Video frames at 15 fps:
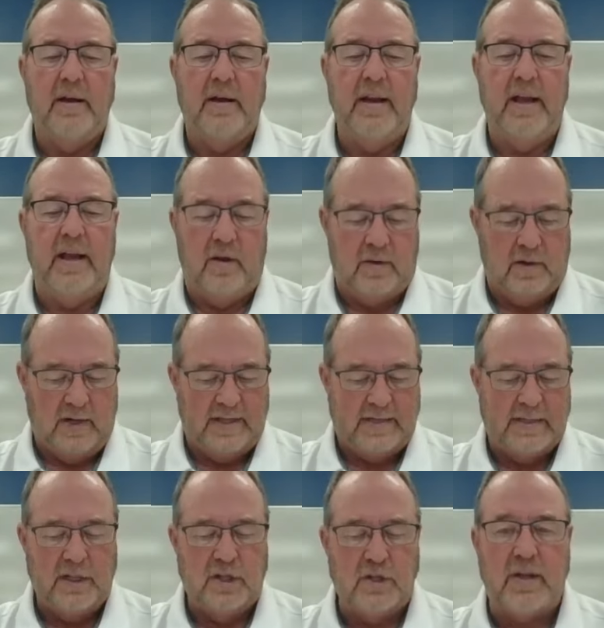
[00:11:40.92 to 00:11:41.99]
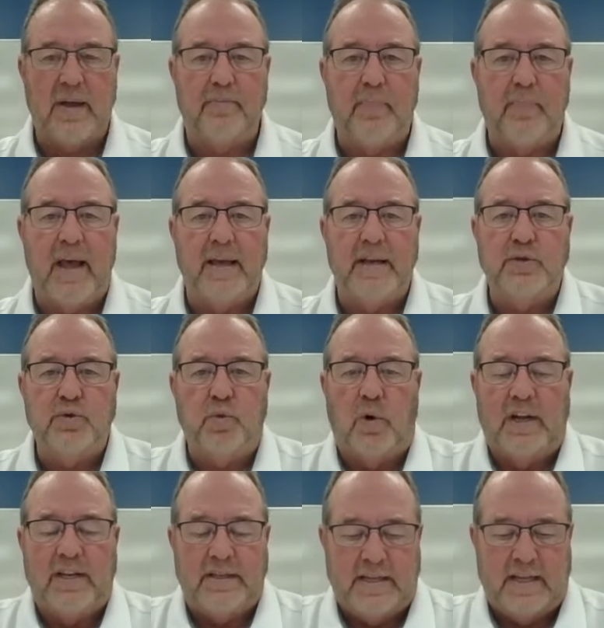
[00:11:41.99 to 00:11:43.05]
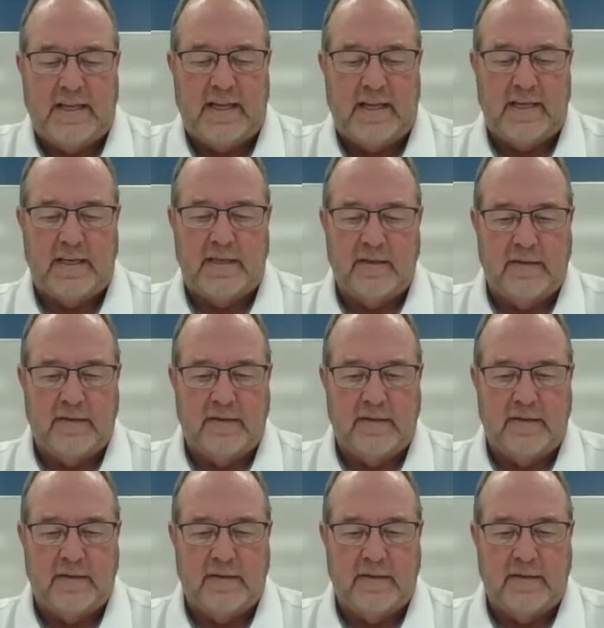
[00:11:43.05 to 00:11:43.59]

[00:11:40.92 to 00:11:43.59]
Now let's look at page 110.